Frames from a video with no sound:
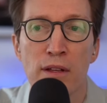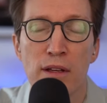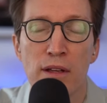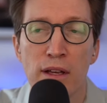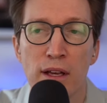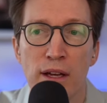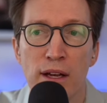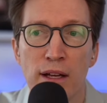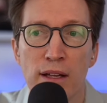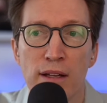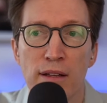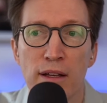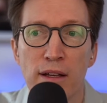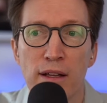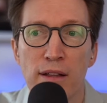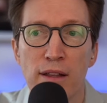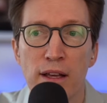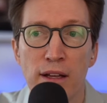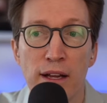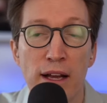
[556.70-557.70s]
And
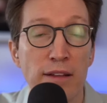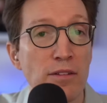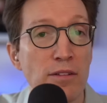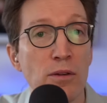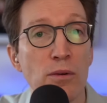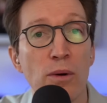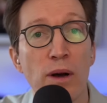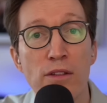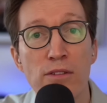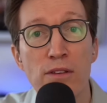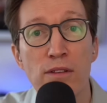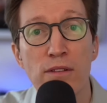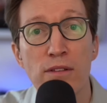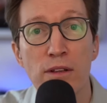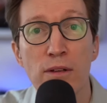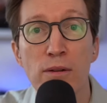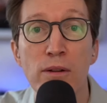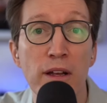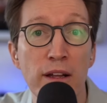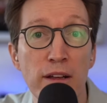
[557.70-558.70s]
they could ask you questions that
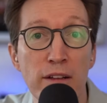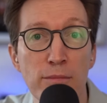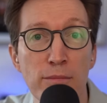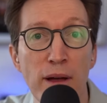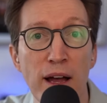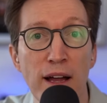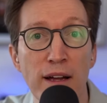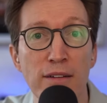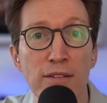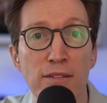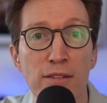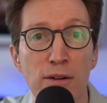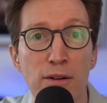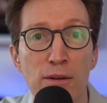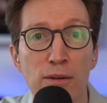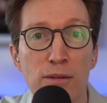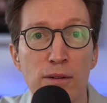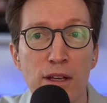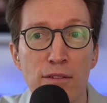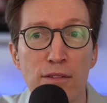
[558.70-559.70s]
you didn't expect.
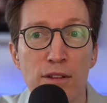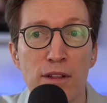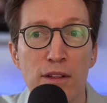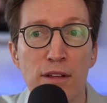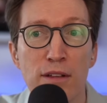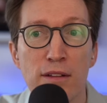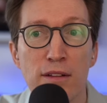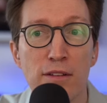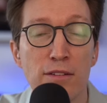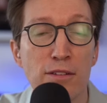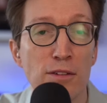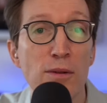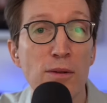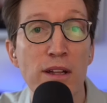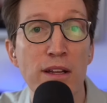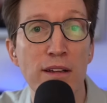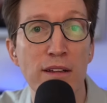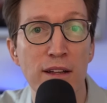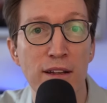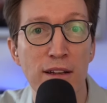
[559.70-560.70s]
So even the
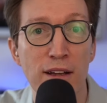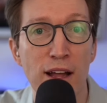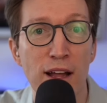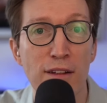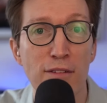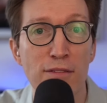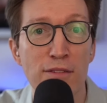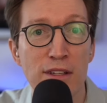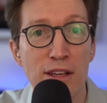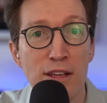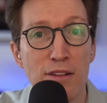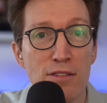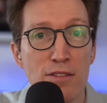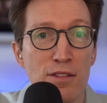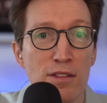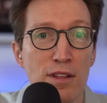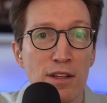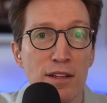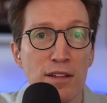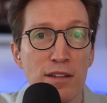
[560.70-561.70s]
student can kind of teach
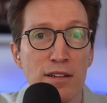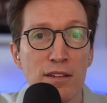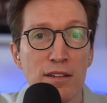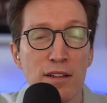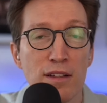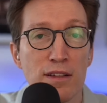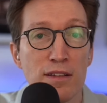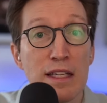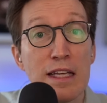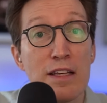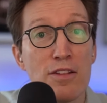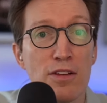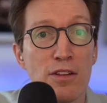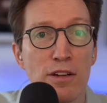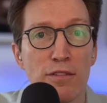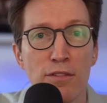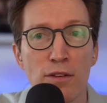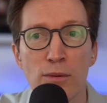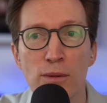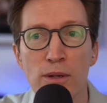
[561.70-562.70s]
the teacher,
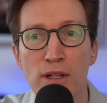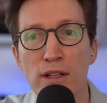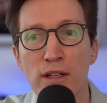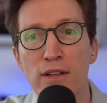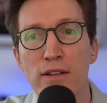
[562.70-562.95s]
if you will.